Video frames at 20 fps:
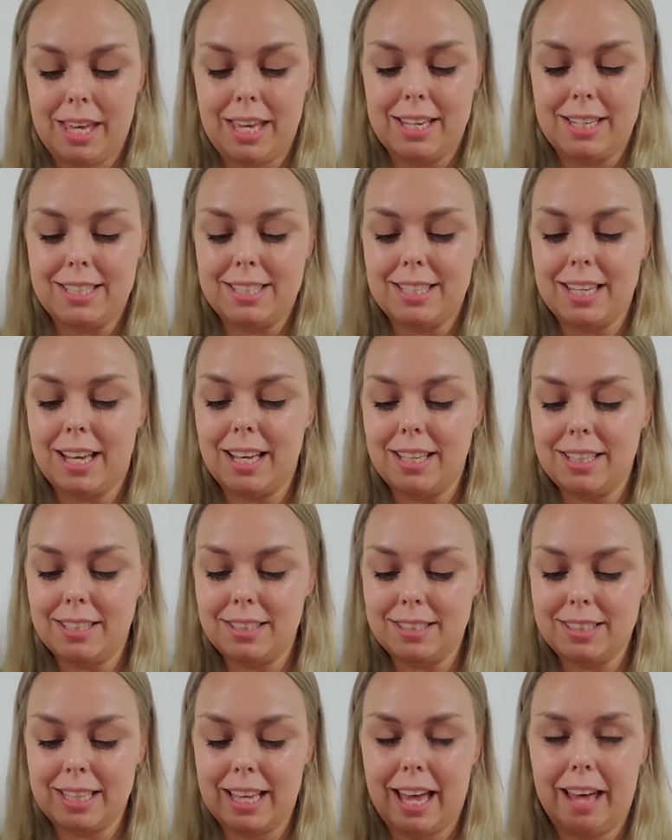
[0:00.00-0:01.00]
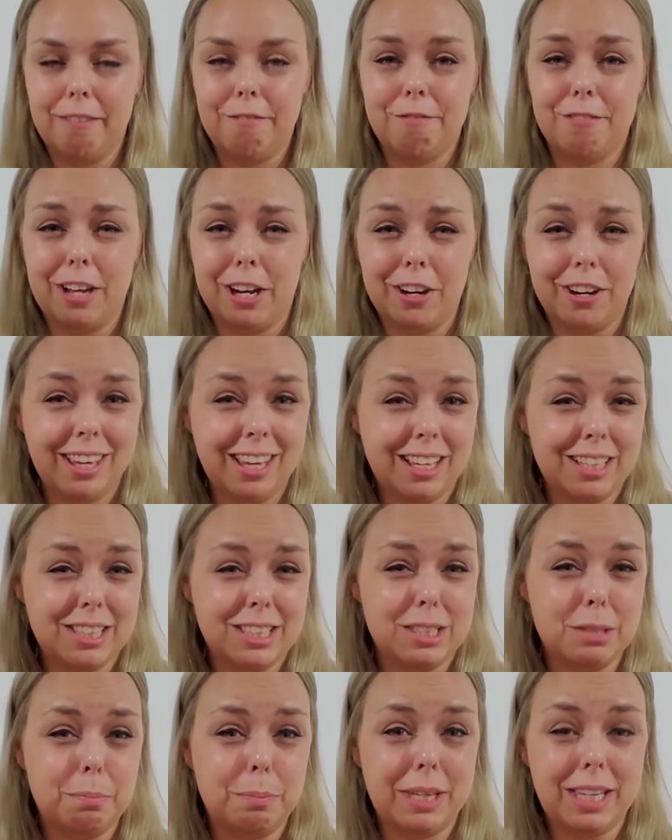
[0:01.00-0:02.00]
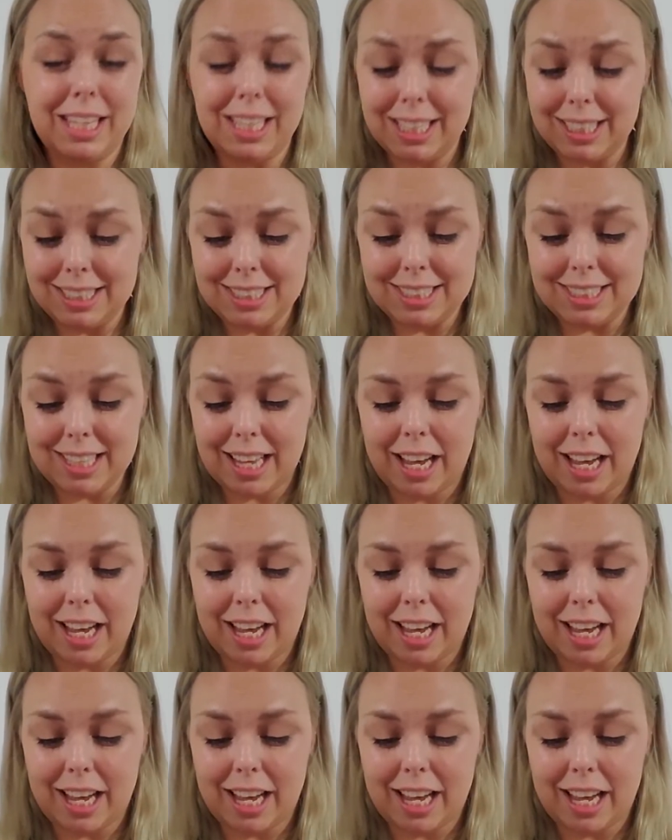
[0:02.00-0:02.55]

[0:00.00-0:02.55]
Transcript: It does have varying speeds.